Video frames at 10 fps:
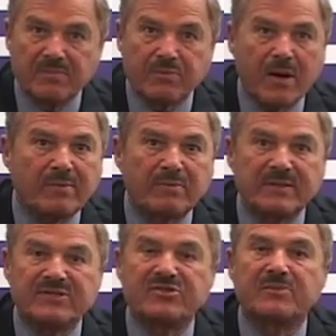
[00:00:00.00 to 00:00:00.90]

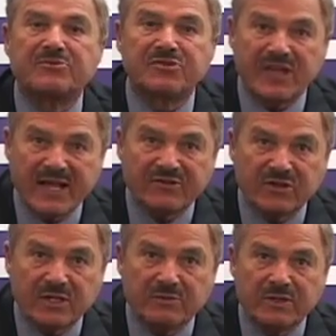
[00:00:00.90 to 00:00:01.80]
probably
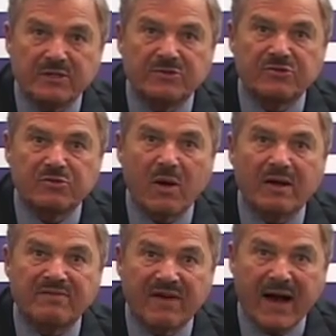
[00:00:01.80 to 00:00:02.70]
substantially reduced
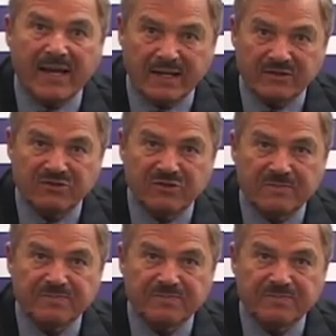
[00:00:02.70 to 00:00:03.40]
drug violence.